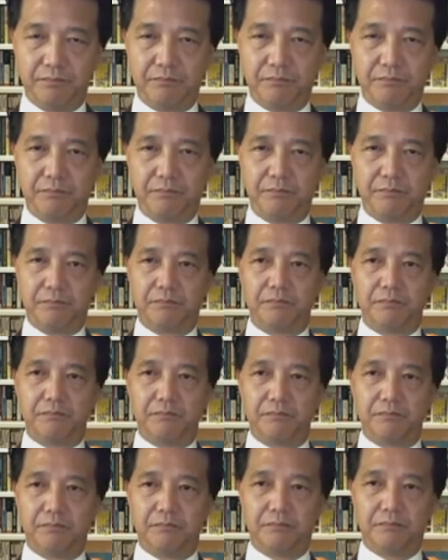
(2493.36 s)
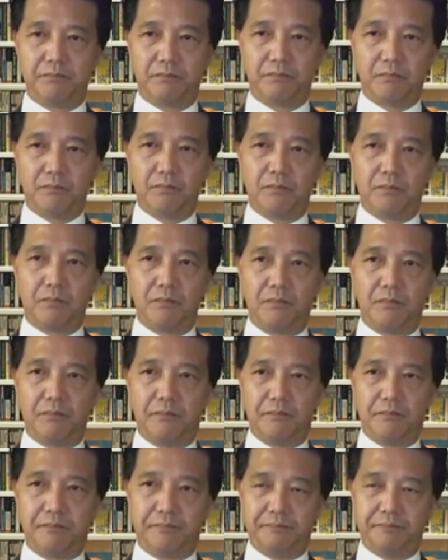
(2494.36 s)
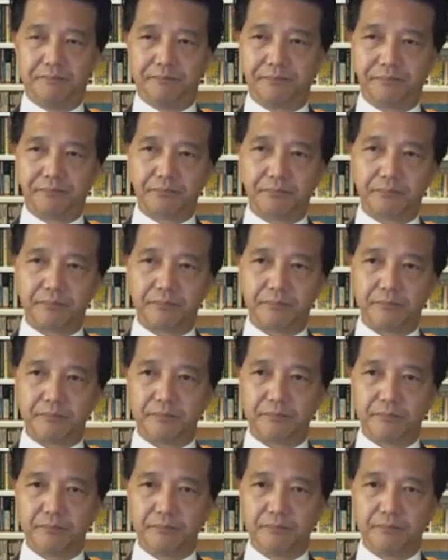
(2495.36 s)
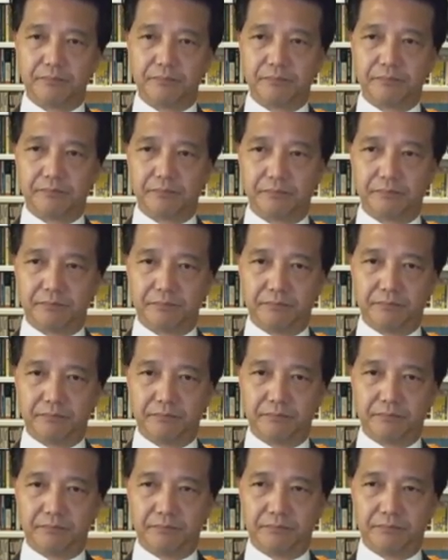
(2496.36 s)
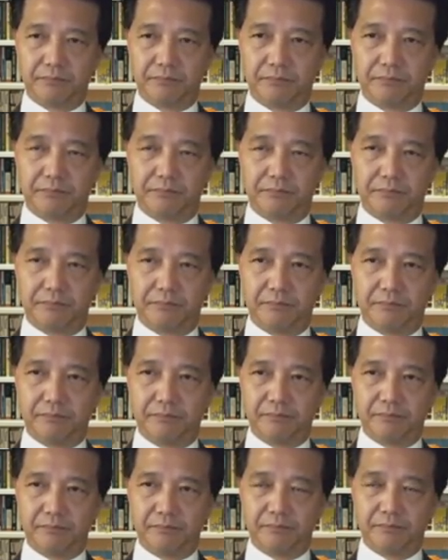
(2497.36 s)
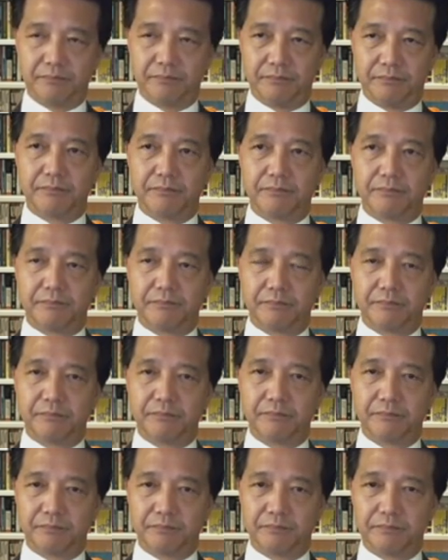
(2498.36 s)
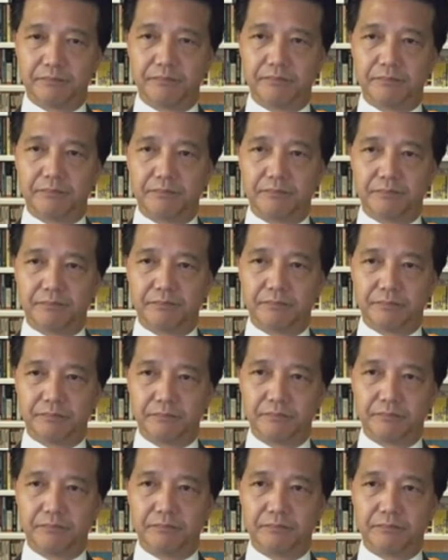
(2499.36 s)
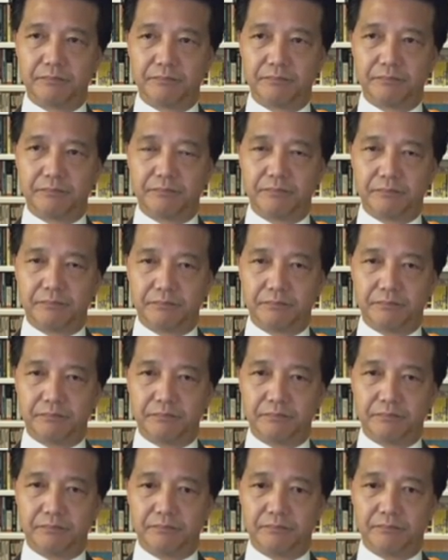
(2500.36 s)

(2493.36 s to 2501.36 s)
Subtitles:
(not speaking)